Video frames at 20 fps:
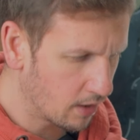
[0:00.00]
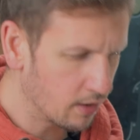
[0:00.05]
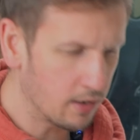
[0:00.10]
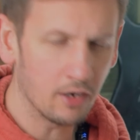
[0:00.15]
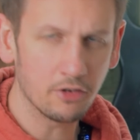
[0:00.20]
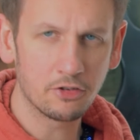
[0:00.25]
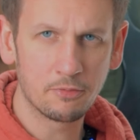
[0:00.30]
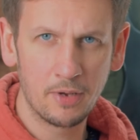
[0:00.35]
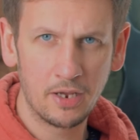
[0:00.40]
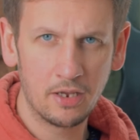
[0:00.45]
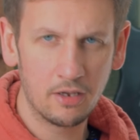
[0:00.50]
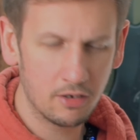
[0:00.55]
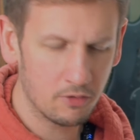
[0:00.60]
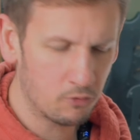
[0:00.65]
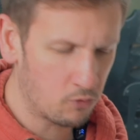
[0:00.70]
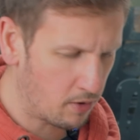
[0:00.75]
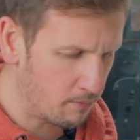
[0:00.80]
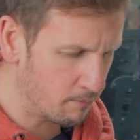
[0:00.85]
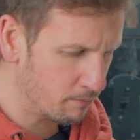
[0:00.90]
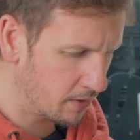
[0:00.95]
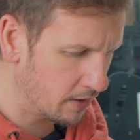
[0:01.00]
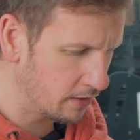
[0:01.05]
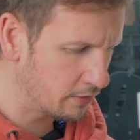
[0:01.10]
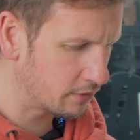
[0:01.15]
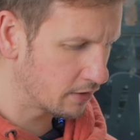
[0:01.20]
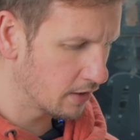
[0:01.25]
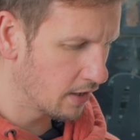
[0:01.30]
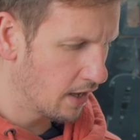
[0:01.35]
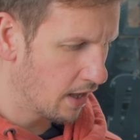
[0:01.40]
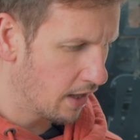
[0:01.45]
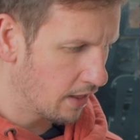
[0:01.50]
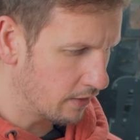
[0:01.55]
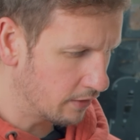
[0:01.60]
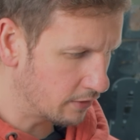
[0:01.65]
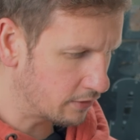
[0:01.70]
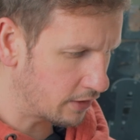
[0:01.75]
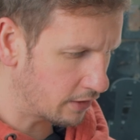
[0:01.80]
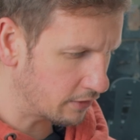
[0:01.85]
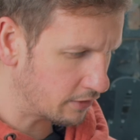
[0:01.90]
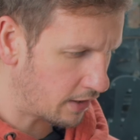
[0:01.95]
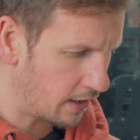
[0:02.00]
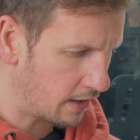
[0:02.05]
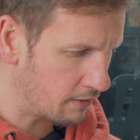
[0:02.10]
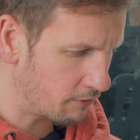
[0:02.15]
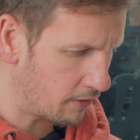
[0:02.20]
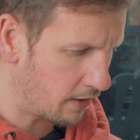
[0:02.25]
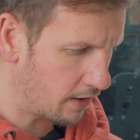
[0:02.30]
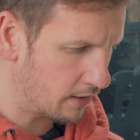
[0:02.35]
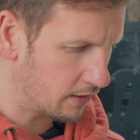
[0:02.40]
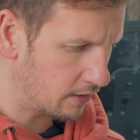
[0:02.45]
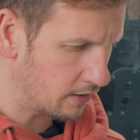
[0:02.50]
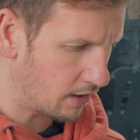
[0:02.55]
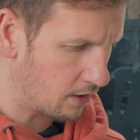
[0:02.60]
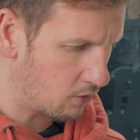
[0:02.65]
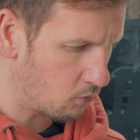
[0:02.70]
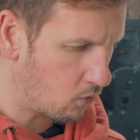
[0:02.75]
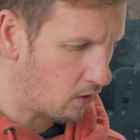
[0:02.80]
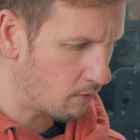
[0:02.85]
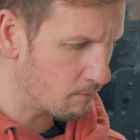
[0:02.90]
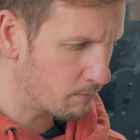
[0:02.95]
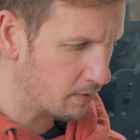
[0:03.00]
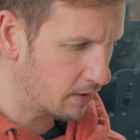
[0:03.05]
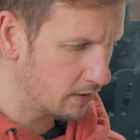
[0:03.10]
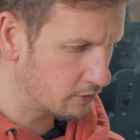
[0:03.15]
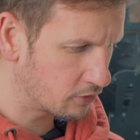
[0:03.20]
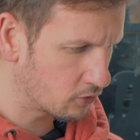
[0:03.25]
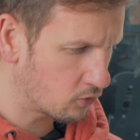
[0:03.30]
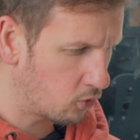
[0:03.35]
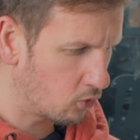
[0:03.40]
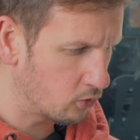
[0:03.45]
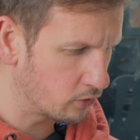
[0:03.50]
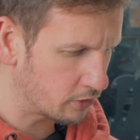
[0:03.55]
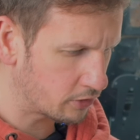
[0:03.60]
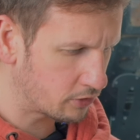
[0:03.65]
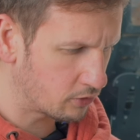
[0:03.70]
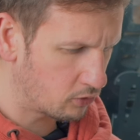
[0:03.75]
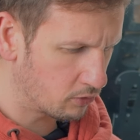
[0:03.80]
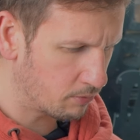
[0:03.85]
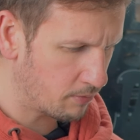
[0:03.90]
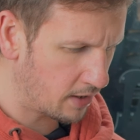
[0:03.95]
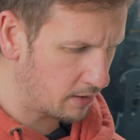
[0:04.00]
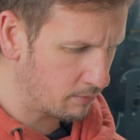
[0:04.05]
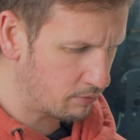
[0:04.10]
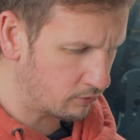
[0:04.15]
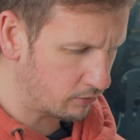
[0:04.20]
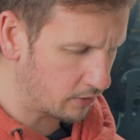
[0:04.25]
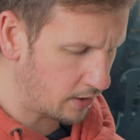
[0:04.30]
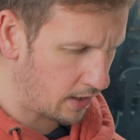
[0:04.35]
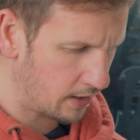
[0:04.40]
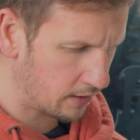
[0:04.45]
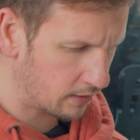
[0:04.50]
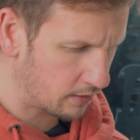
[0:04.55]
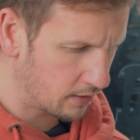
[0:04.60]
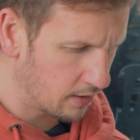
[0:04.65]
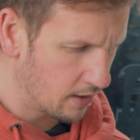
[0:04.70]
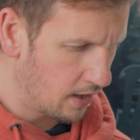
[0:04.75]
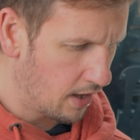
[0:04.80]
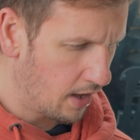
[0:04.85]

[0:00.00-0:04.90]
Now, speaking of one piece, this does have a one-piece quarter sawn maple neck.